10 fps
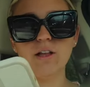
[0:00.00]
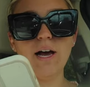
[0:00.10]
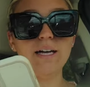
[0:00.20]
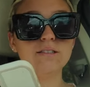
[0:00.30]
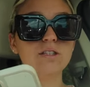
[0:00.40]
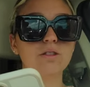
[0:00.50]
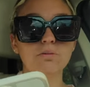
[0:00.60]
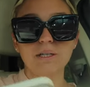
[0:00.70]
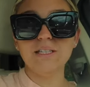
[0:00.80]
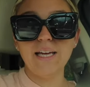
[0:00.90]
last
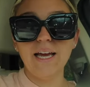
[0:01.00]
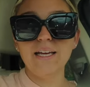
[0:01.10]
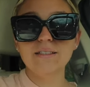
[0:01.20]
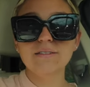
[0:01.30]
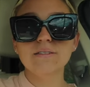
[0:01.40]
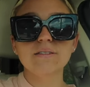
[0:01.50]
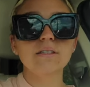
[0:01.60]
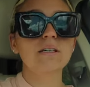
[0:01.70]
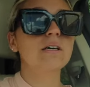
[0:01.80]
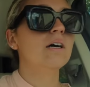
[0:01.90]
three days.
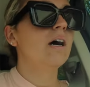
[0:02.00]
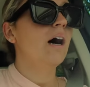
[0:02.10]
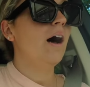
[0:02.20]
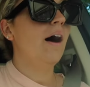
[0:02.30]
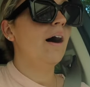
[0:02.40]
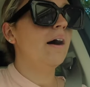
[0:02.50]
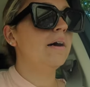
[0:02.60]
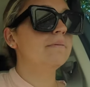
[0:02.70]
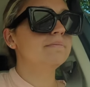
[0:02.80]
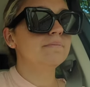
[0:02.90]

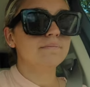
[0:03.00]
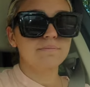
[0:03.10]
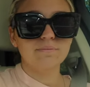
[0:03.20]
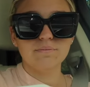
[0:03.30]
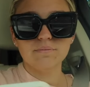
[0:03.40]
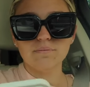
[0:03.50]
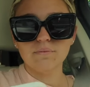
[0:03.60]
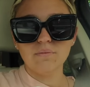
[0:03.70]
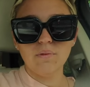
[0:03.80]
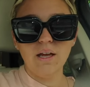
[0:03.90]
Um,
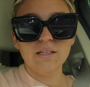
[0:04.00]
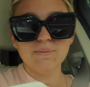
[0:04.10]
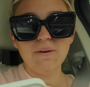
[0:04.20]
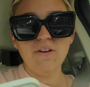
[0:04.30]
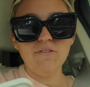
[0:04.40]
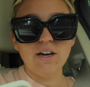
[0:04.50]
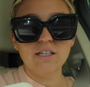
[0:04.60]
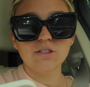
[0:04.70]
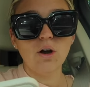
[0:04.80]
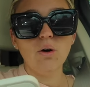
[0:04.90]
and it's my favorite.
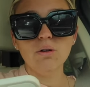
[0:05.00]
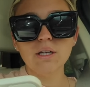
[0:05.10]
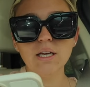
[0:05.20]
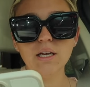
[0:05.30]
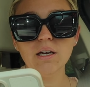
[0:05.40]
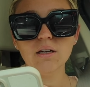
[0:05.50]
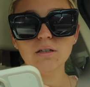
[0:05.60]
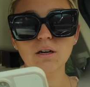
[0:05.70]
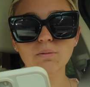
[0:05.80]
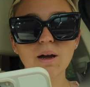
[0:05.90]
It's only
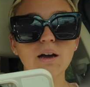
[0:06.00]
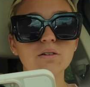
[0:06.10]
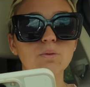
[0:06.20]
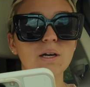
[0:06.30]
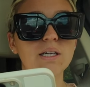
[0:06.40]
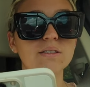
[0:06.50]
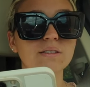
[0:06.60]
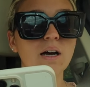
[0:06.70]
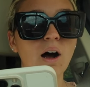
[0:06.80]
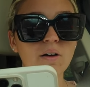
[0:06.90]
around when
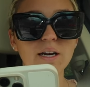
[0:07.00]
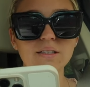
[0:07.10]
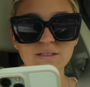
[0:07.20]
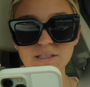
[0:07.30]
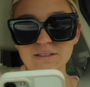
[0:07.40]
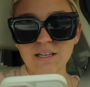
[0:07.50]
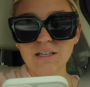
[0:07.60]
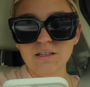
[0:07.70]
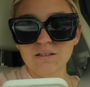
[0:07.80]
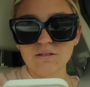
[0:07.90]
it's holiday
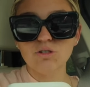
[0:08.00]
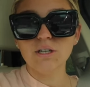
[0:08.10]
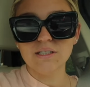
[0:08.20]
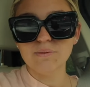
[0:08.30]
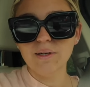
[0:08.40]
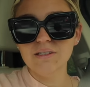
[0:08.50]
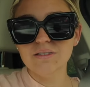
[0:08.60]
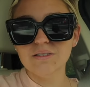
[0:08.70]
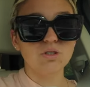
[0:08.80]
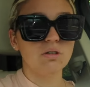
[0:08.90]
season,
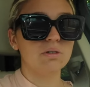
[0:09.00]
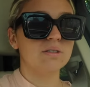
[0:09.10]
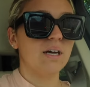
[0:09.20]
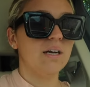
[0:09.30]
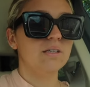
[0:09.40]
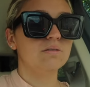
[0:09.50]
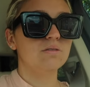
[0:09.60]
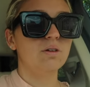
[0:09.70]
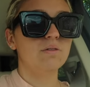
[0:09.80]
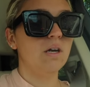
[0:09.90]
Christmas. I'm so excited.
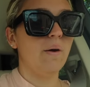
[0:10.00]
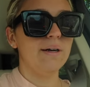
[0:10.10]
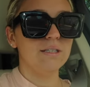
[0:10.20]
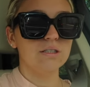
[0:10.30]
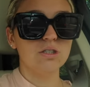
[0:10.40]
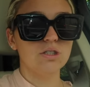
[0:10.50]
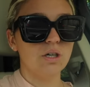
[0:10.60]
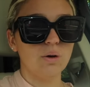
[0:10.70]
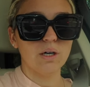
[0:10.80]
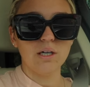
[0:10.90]
You have no idea. It's
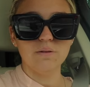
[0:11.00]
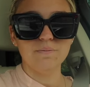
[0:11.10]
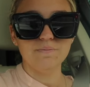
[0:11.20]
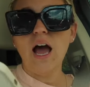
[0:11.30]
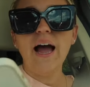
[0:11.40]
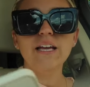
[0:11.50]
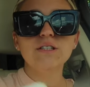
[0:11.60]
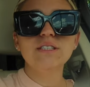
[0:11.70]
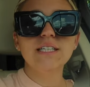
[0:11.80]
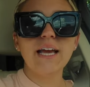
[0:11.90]
good. I
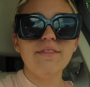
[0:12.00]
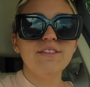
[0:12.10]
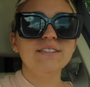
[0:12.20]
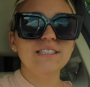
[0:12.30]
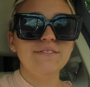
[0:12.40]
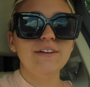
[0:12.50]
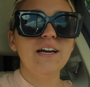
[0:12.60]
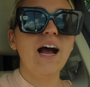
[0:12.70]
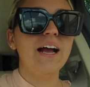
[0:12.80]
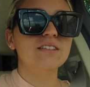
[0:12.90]
used to get this even
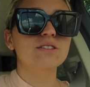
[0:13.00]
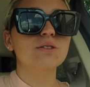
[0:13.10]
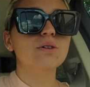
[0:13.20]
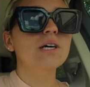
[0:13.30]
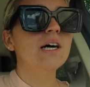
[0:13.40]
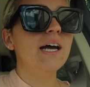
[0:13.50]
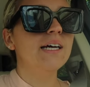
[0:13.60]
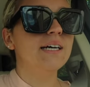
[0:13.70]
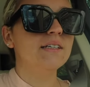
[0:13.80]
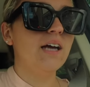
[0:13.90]
in high school
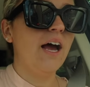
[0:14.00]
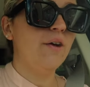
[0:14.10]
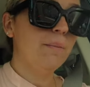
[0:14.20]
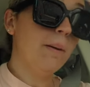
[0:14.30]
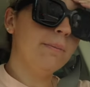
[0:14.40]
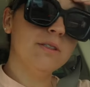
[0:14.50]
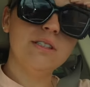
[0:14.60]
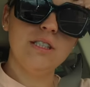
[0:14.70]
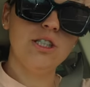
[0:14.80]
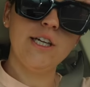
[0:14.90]
and I remember
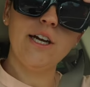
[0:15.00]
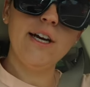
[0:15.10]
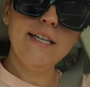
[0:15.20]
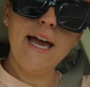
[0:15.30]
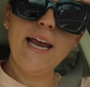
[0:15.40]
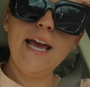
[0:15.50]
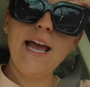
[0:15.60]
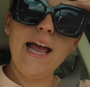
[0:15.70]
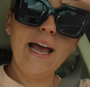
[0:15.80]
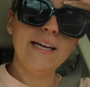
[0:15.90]
senior year I'd get it
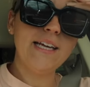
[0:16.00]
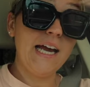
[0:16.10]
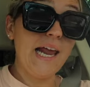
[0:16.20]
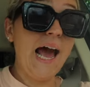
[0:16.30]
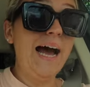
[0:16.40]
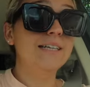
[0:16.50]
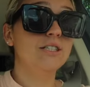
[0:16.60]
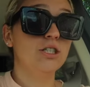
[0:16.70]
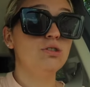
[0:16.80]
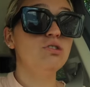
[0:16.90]
and I'd add
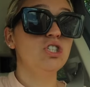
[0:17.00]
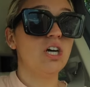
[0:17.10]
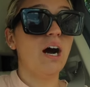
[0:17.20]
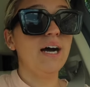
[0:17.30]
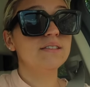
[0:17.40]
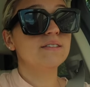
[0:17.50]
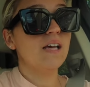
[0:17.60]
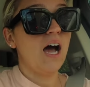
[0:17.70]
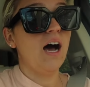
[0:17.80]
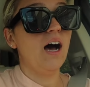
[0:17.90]
two shots
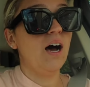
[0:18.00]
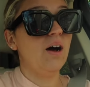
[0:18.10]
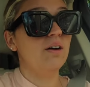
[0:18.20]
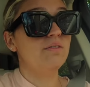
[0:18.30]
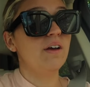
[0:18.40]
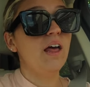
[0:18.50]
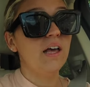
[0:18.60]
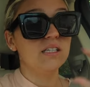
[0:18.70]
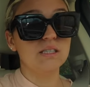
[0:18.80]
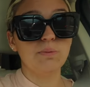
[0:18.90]
of
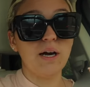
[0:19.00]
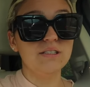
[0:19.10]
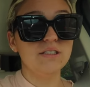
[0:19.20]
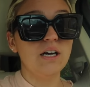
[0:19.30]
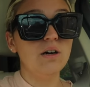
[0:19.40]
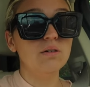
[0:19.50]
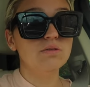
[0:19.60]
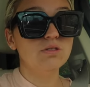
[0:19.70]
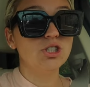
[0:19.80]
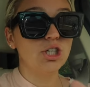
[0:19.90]

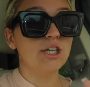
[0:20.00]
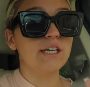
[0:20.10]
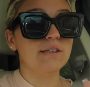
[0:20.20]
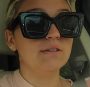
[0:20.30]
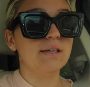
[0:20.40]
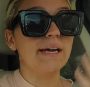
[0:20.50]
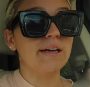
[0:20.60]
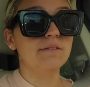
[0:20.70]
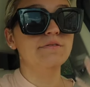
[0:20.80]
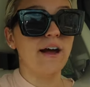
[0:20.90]
espresso during like
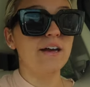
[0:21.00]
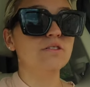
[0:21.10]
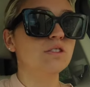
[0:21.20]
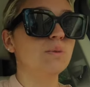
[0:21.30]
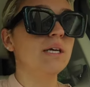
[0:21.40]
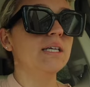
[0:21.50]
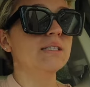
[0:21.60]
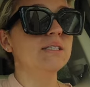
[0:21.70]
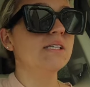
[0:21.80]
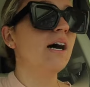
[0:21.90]
finals week
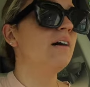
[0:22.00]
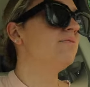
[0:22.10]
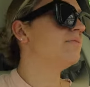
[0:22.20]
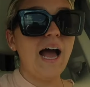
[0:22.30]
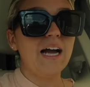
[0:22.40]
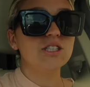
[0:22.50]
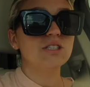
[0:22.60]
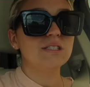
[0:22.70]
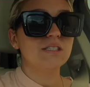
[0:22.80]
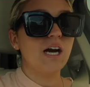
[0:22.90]
and stuff.
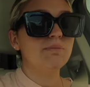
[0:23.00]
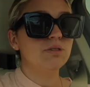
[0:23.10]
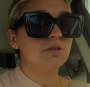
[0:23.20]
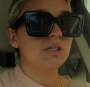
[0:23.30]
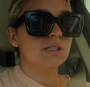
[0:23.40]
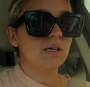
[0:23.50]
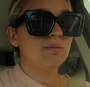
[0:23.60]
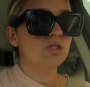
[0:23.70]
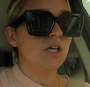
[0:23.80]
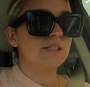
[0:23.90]
Actually stopped doing the
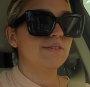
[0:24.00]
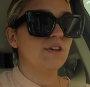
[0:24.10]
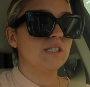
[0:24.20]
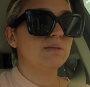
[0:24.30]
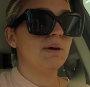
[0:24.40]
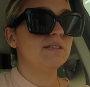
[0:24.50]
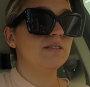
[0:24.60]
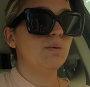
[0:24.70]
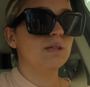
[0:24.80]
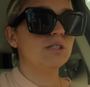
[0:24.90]
double shots of
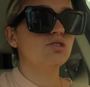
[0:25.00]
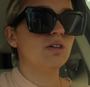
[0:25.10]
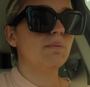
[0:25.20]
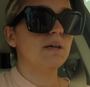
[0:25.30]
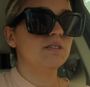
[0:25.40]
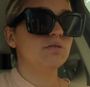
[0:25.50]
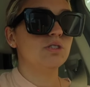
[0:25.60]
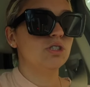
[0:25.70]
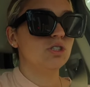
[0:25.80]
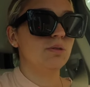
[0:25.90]
espresso with this drink because it was
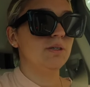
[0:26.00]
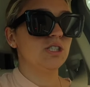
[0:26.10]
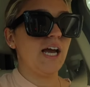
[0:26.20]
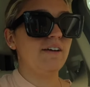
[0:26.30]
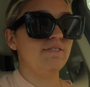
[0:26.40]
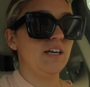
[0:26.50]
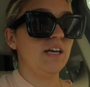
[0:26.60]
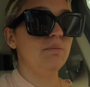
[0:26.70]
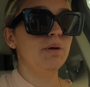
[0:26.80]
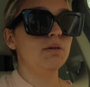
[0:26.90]
just too much
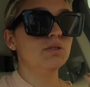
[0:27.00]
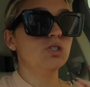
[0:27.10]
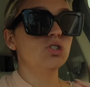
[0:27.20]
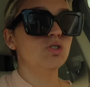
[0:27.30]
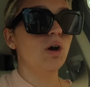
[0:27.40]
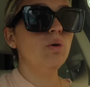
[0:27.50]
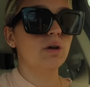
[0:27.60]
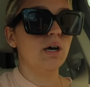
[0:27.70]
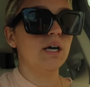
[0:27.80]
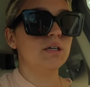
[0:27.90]
caffeine, but it was so
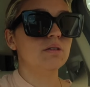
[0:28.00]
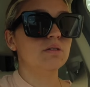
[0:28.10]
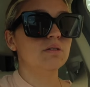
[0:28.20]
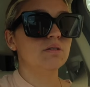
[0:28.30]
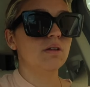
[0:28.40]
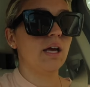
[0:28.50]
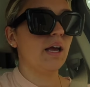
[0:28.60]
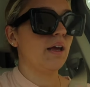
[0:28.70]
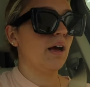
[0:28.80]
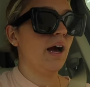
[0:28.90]
good.
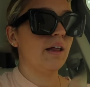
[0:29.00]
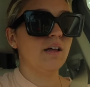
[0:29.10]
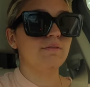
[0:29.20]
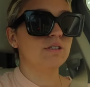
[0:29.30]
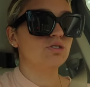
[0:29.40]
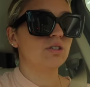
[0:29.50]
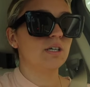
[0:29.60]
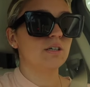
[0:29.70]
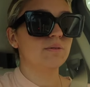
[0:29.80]
Like, I love this drink.